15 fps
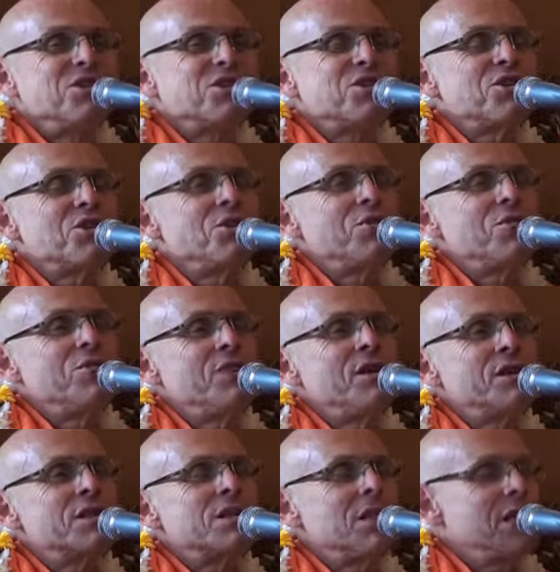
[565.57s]
So
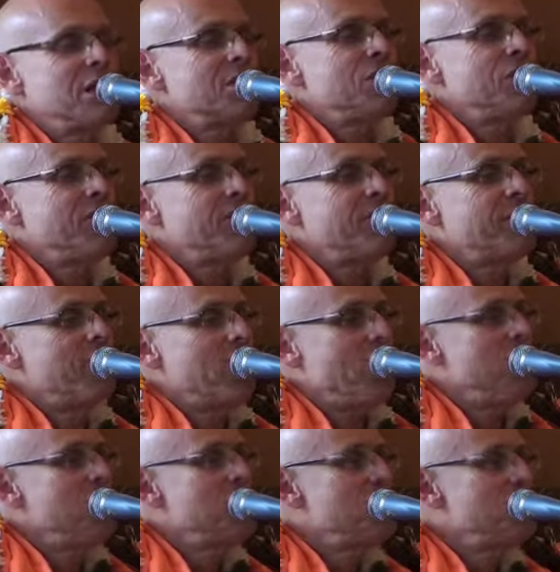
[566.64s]
there's a lot of
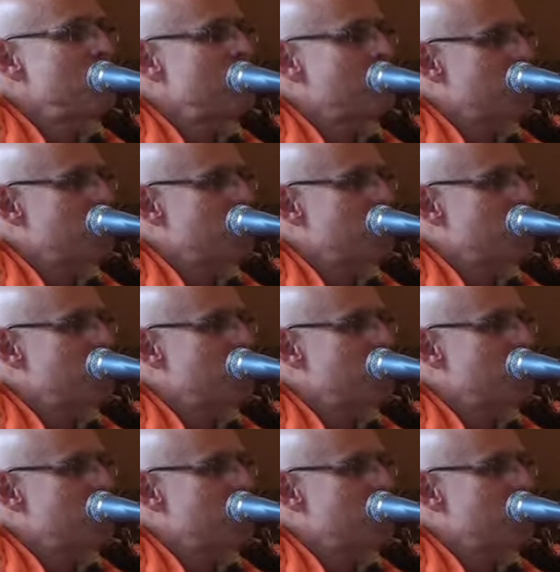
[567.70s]
undue